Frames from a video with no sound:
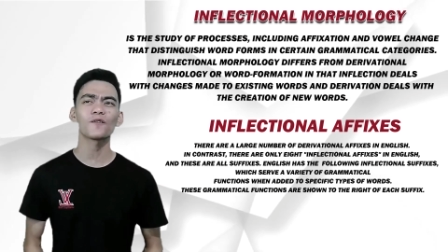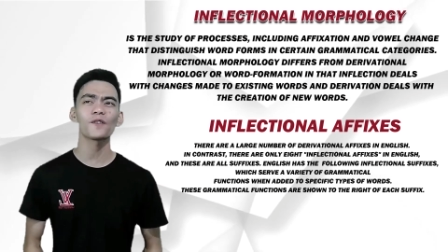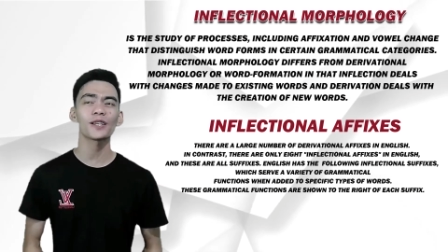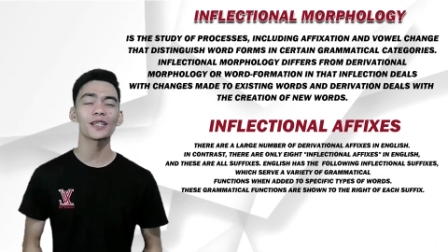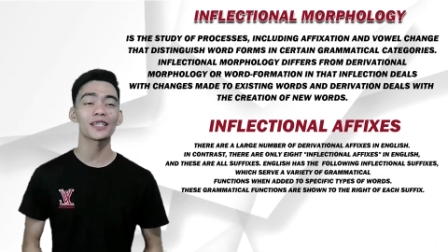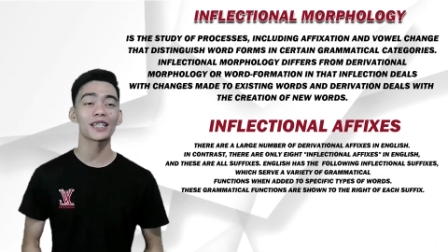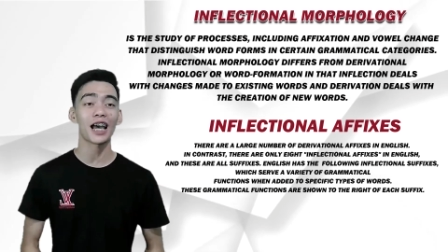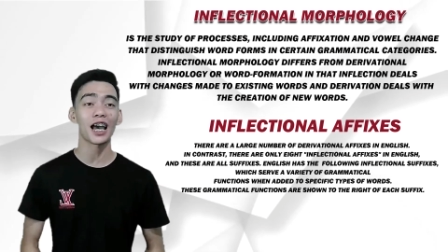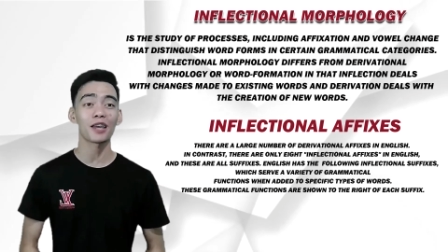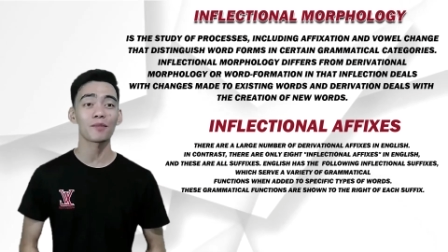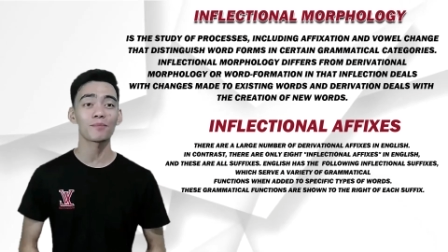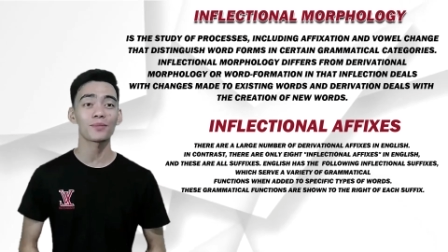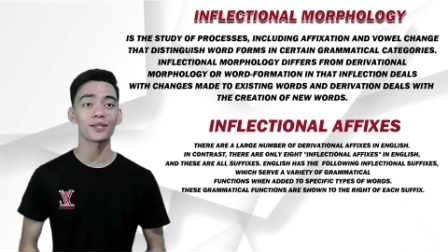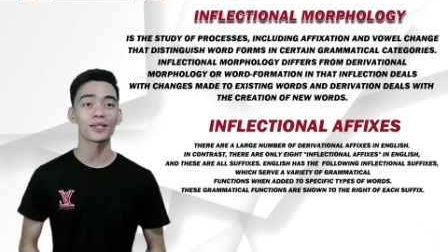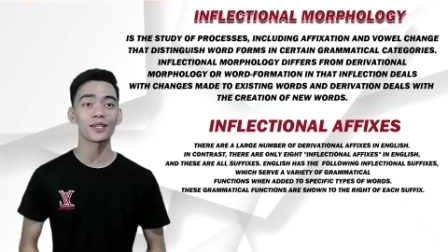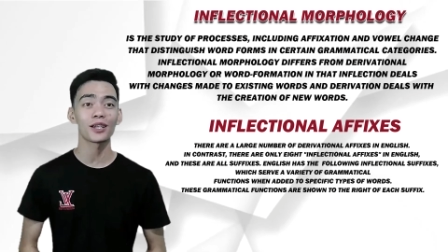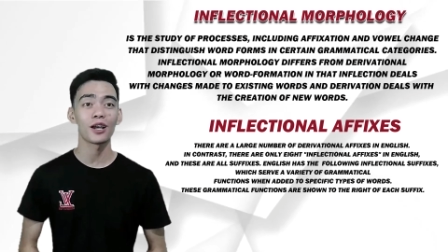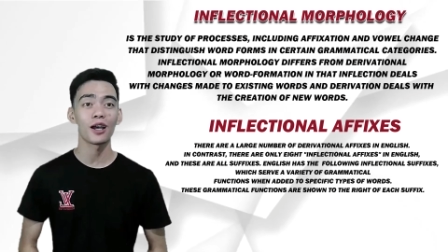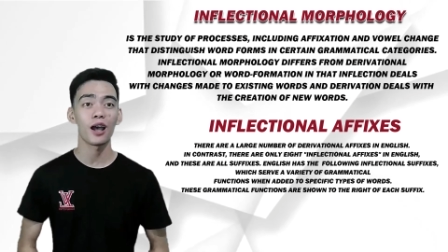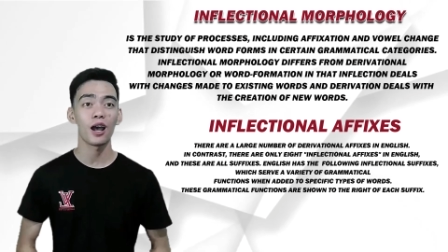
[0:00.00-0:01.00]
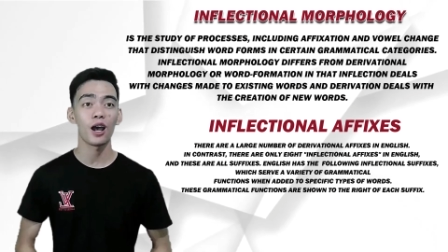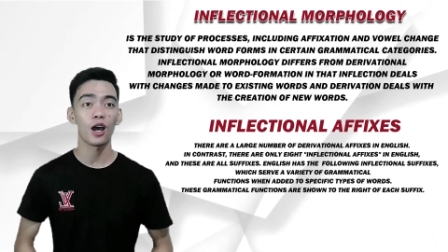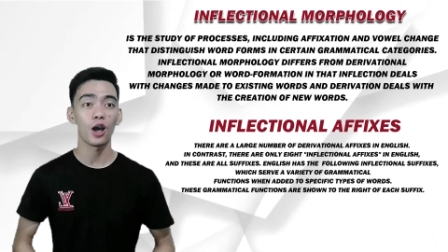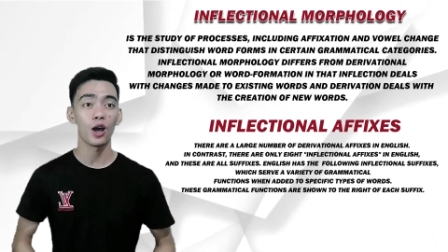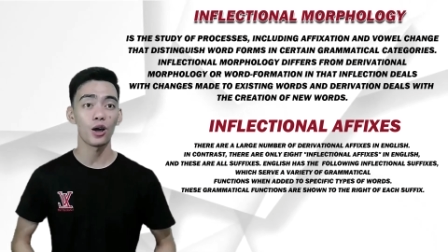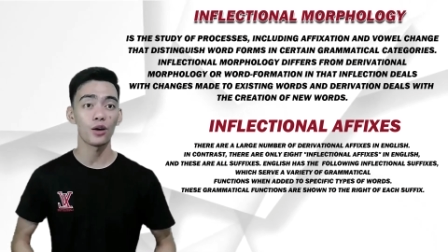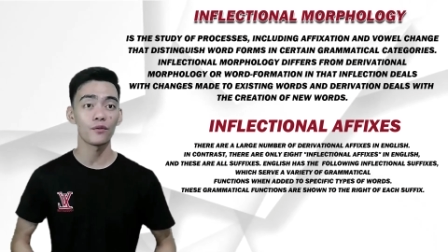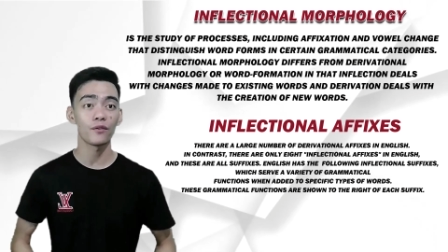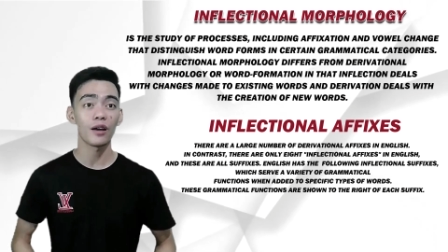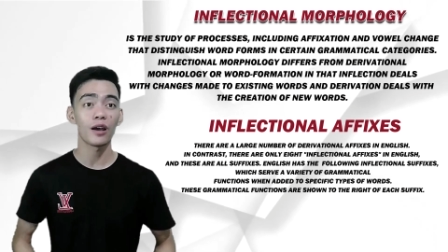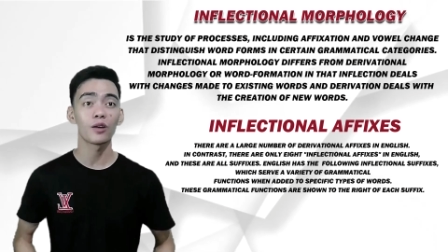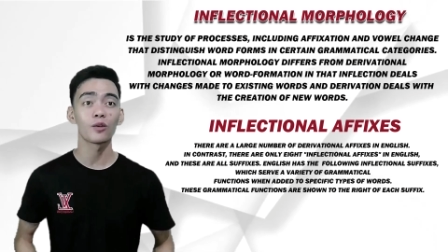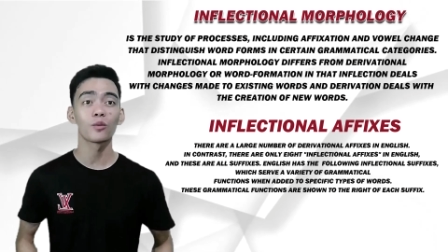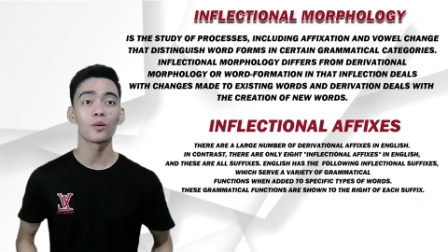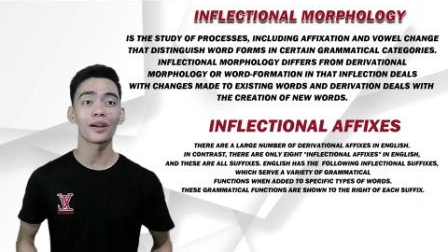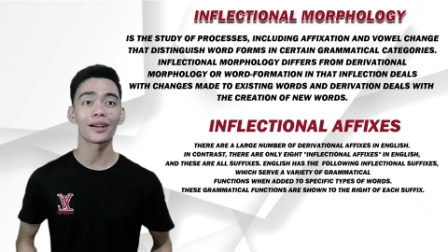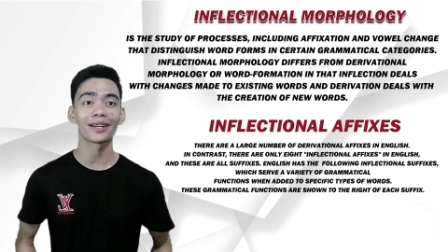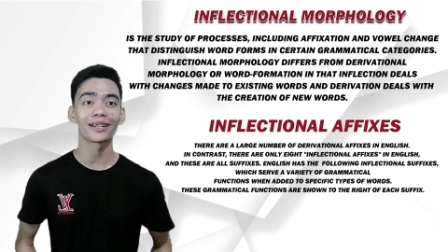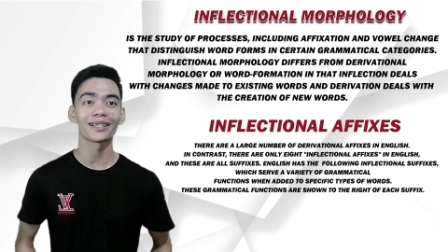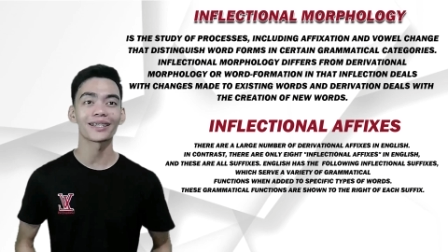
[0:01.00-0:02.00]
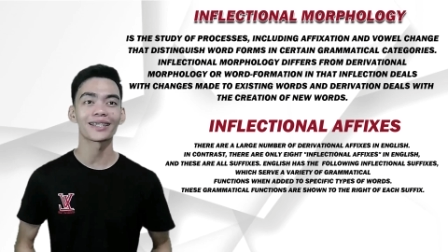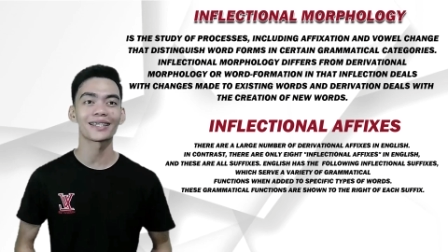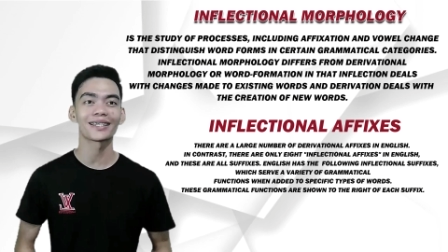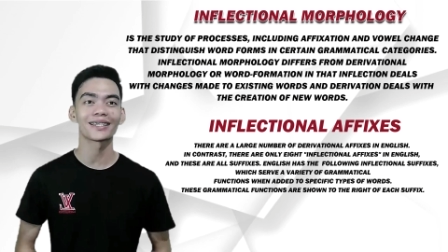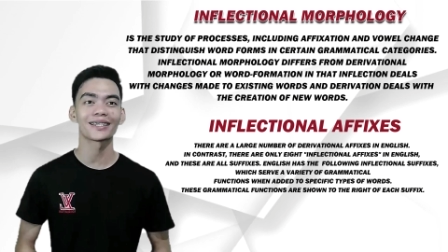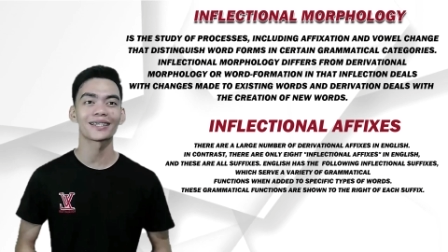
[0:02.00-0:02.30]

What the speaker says: types of words.